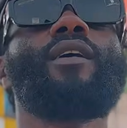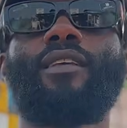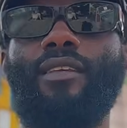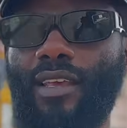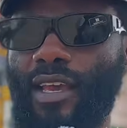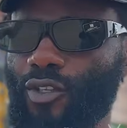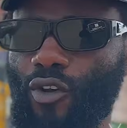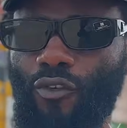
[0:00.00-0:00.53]

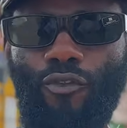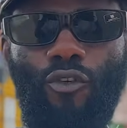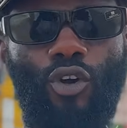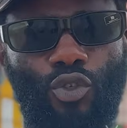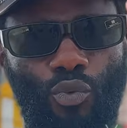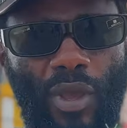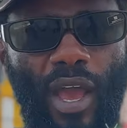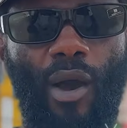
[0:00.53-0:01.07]
Yes, of
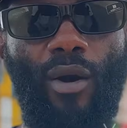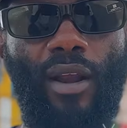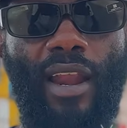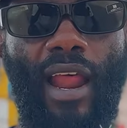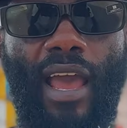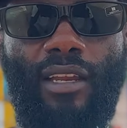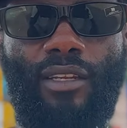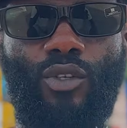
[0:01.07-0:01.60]
course, we are
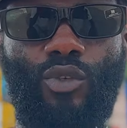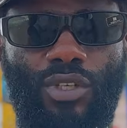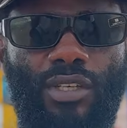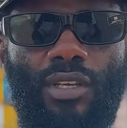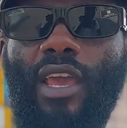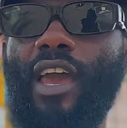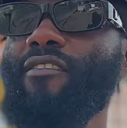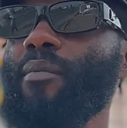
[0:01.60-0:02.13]
online. You
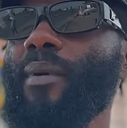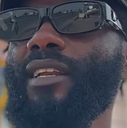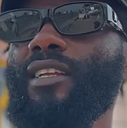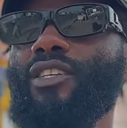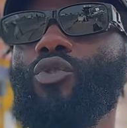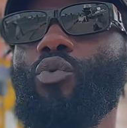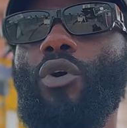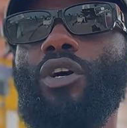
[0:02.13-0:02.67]
see, everybody
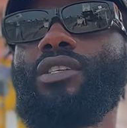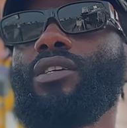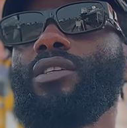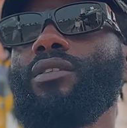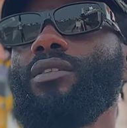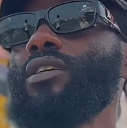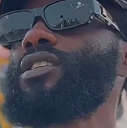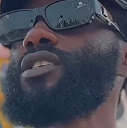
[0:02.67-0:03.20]
is
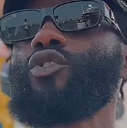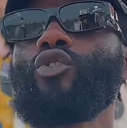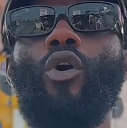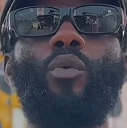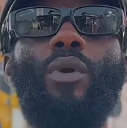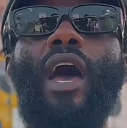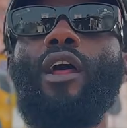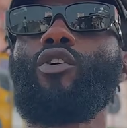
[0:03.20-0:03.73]
watching. This is not.
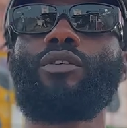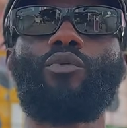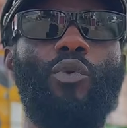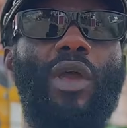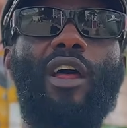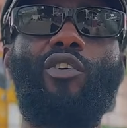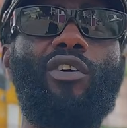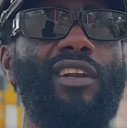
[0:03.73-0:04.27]
We are
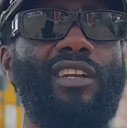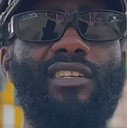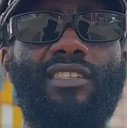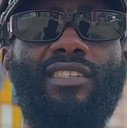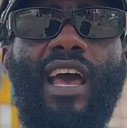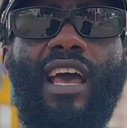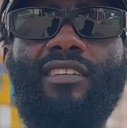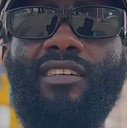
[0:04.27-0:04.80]
not
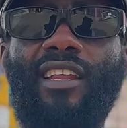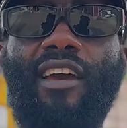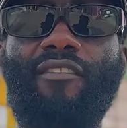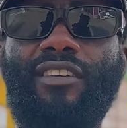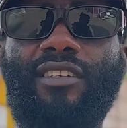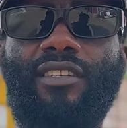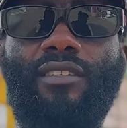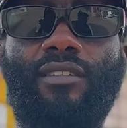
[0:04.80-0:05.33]
criticizing
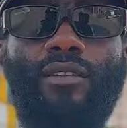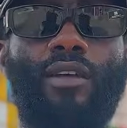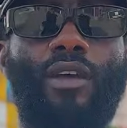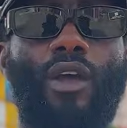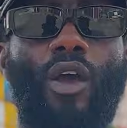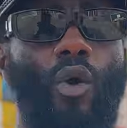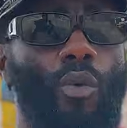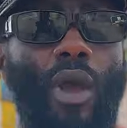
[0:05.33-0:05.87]
everything.
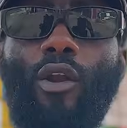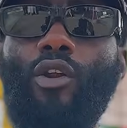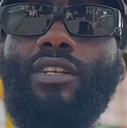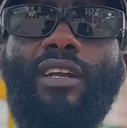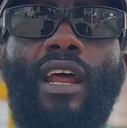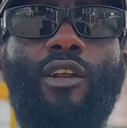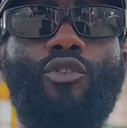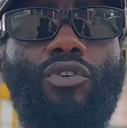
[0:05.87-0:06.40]
We are not
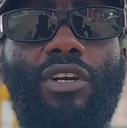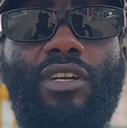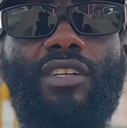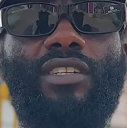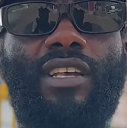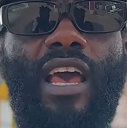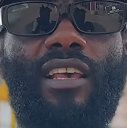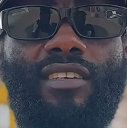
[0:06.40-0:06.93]
trying to criticize